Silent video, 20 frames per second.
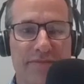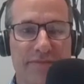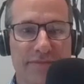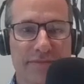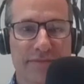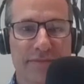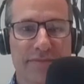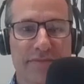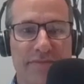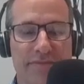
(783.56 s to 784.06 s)

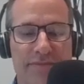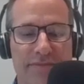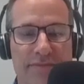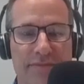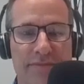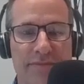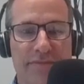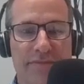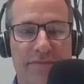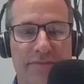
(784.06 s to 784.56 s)

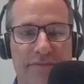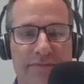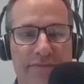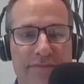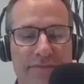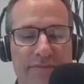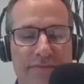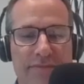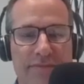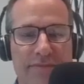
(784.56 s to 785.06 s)

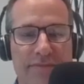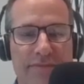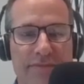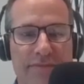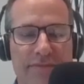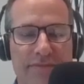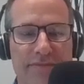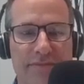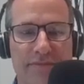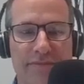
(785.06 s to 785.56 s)

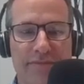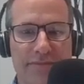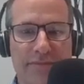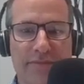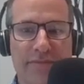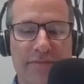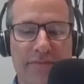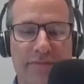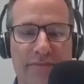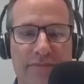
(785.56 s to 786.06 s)

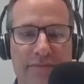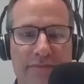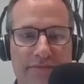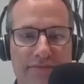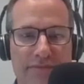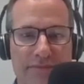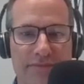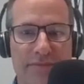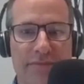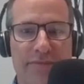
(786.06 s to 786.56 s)

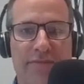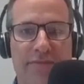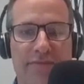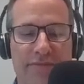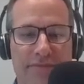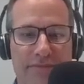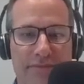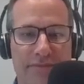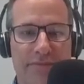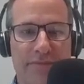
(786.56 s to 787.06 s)

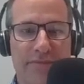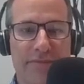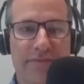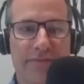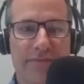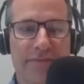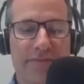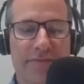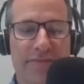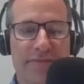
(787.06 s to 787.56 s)

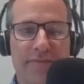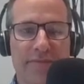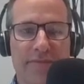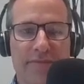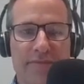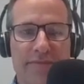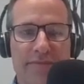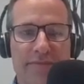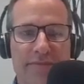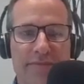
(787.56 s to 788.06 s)

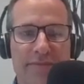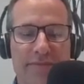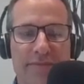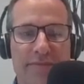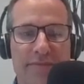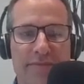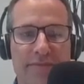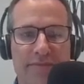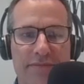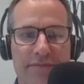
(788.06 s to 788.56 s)

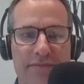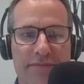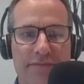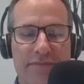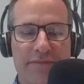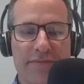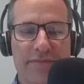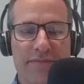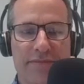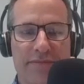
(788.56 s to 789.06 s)

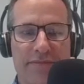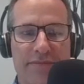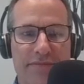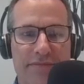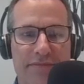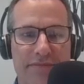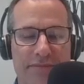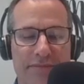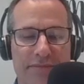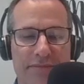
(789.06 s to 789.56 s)

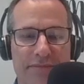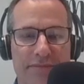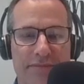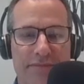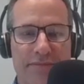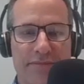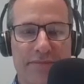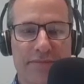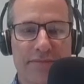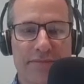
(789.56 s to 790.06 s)
(not speaking)